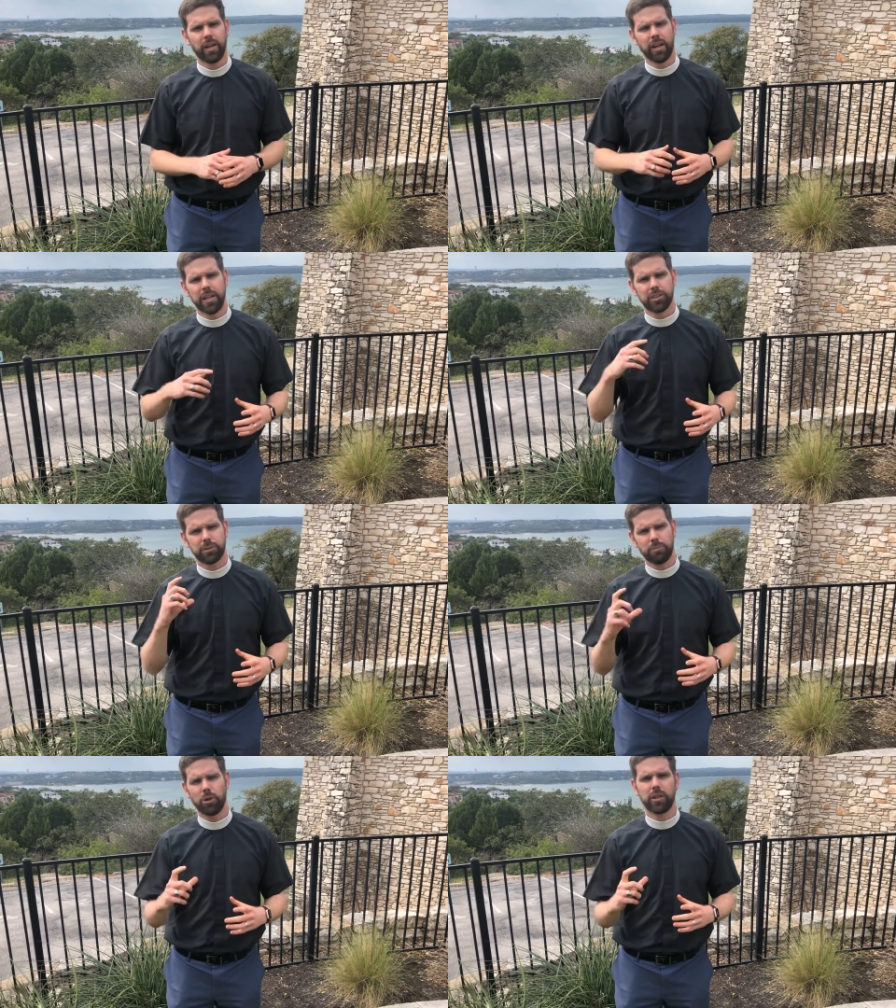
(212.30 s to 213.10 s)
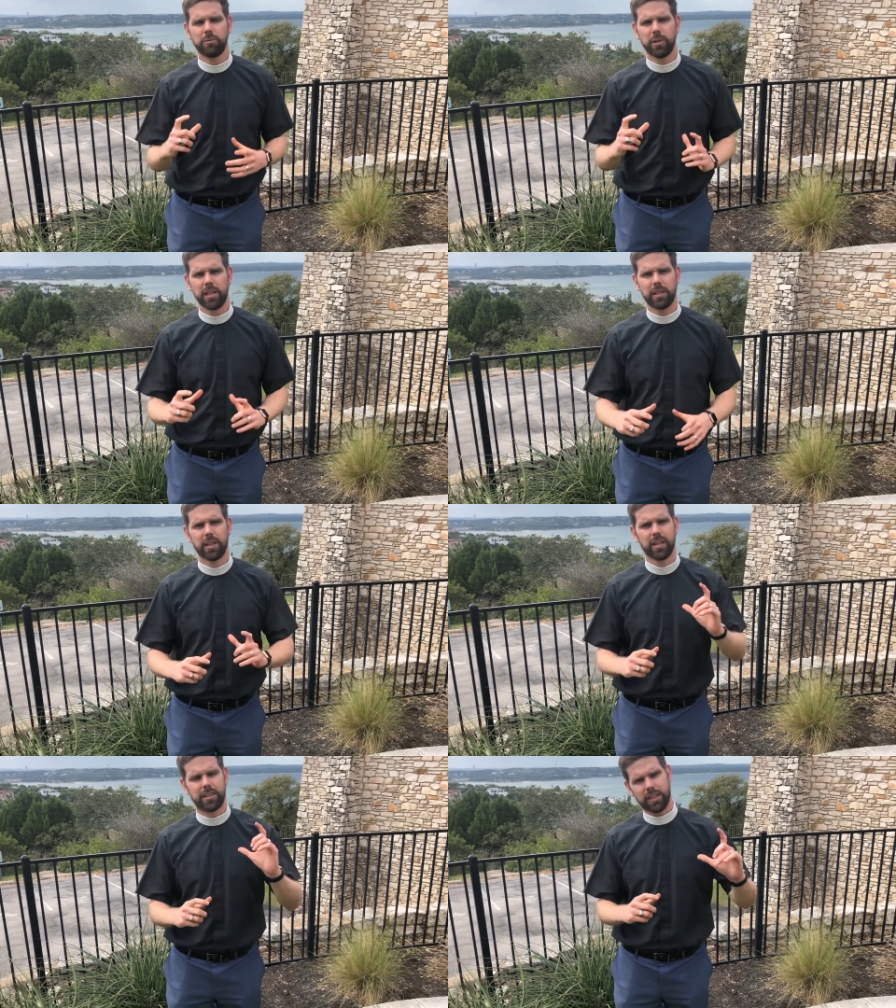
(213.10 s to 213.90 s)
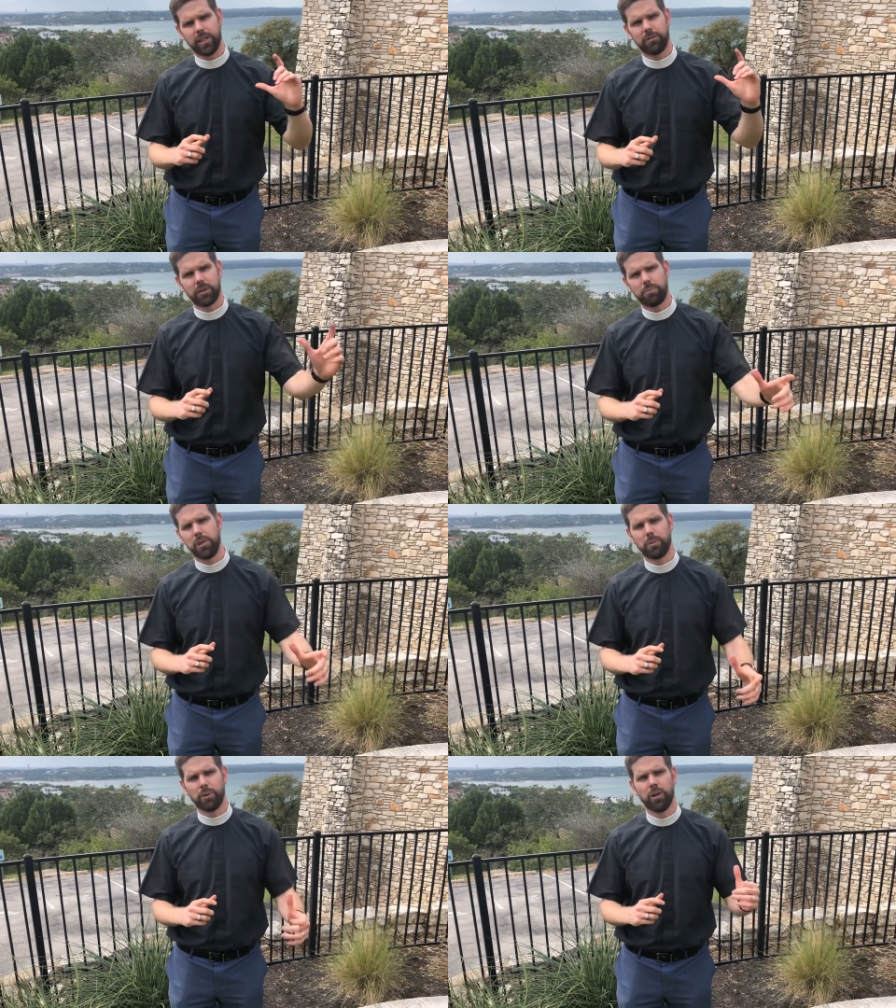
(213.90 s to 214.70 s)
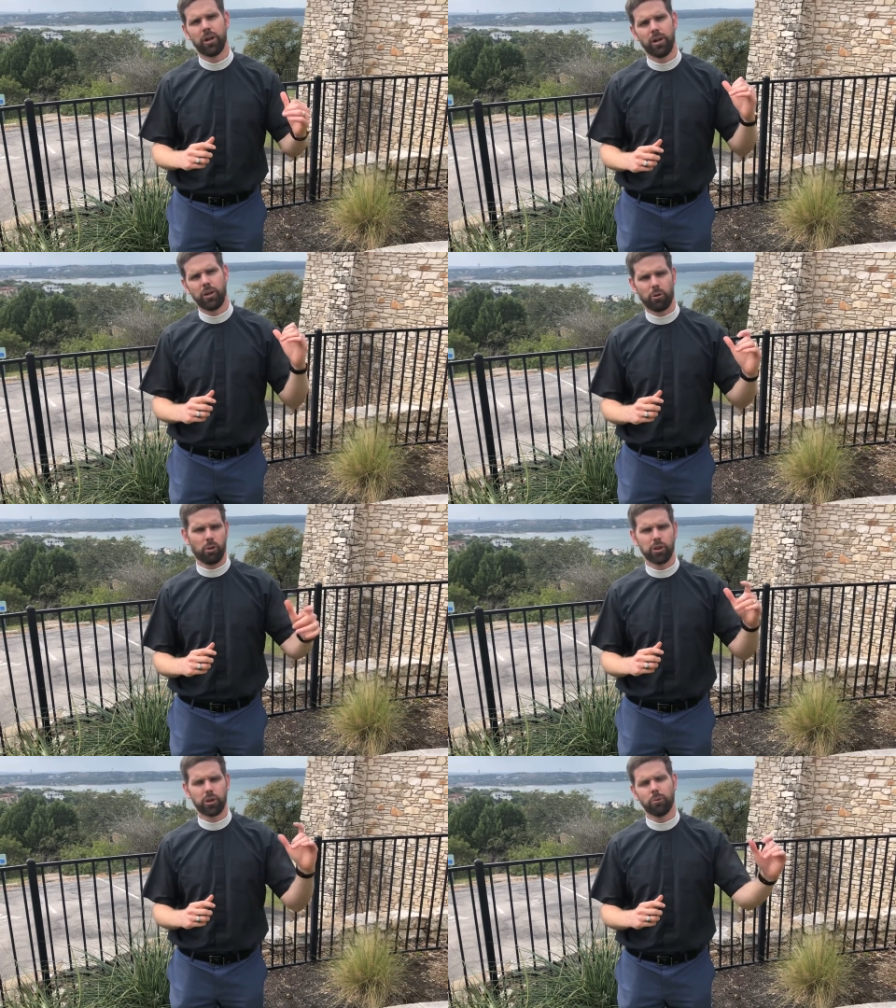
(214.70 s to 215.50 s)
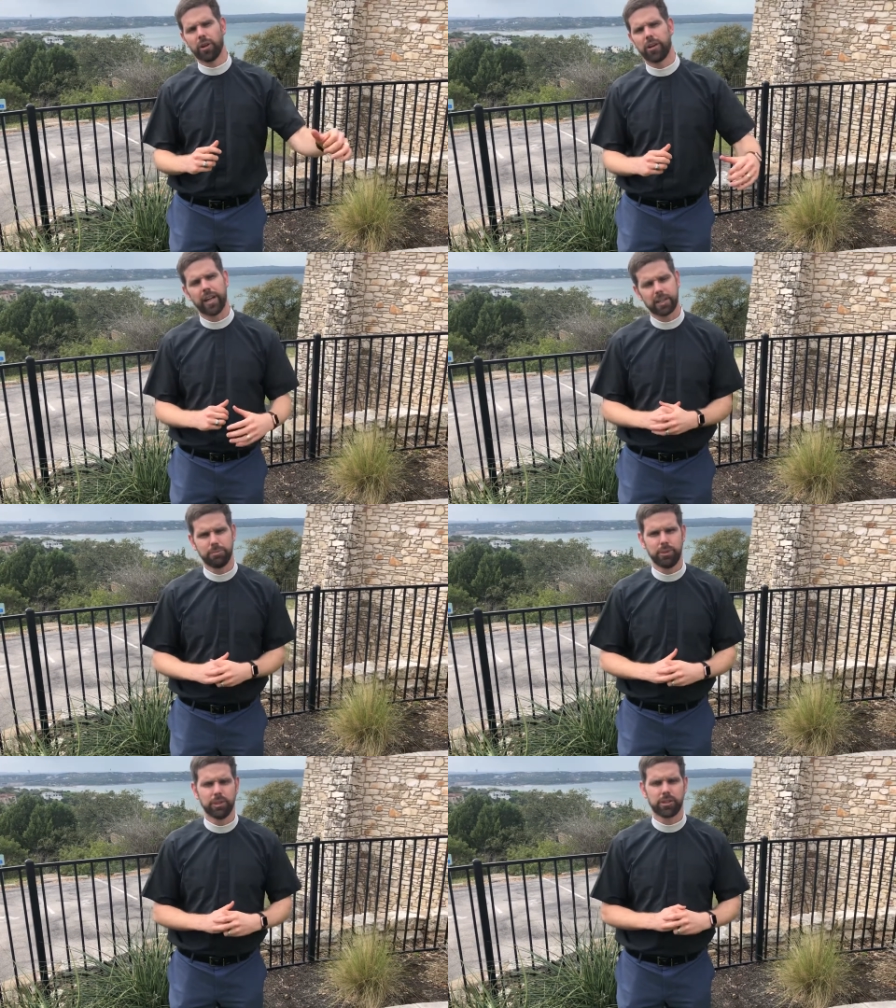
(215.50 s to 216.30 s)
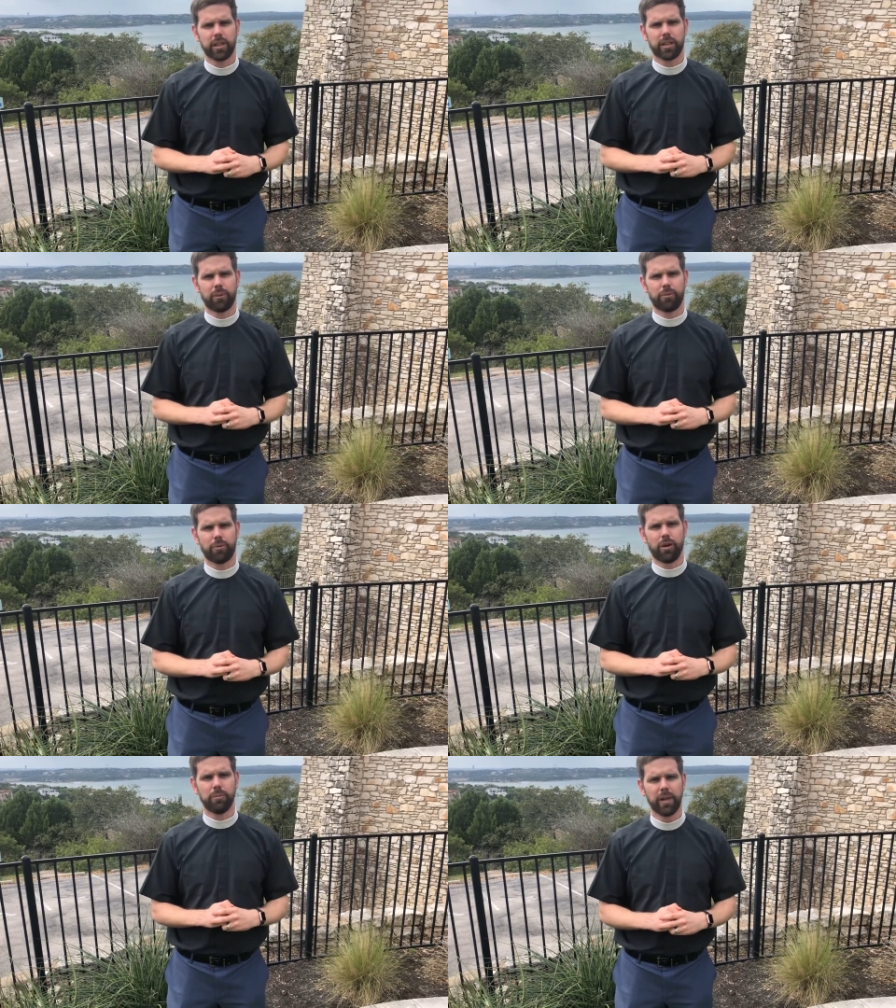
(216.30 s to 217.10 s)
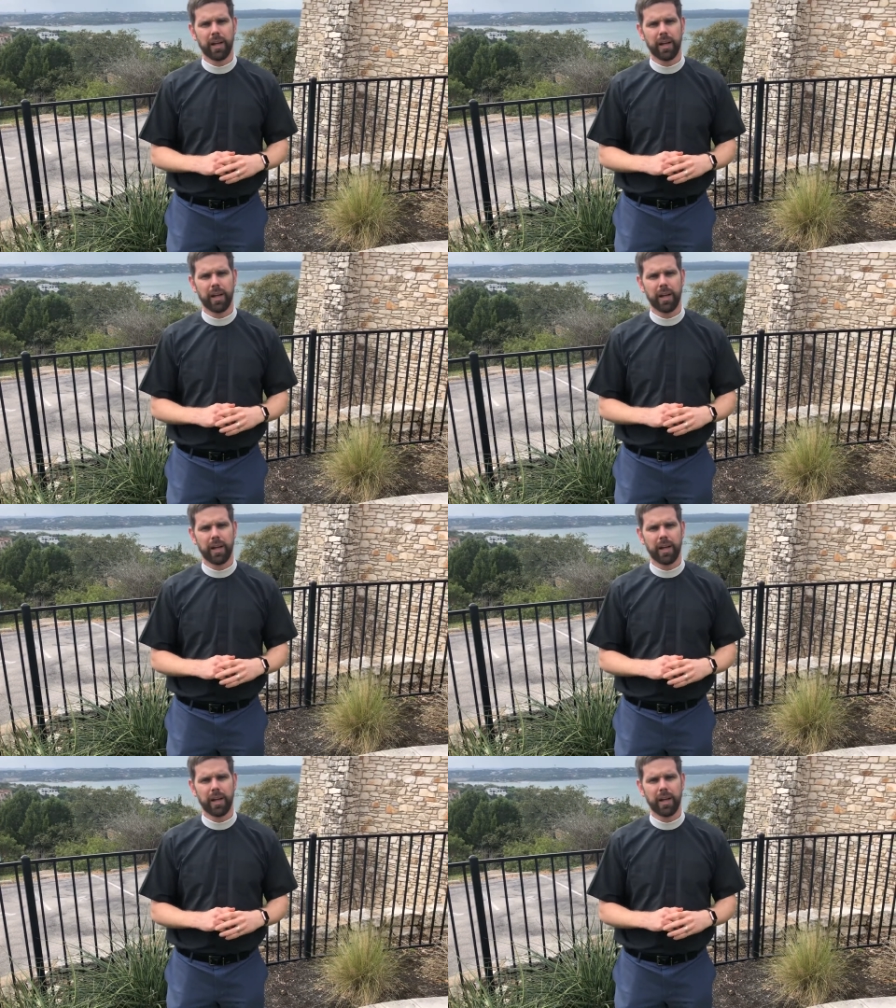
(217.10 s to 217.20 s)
He is smoking meat to give to people who are wondering where their next meal is going to come from.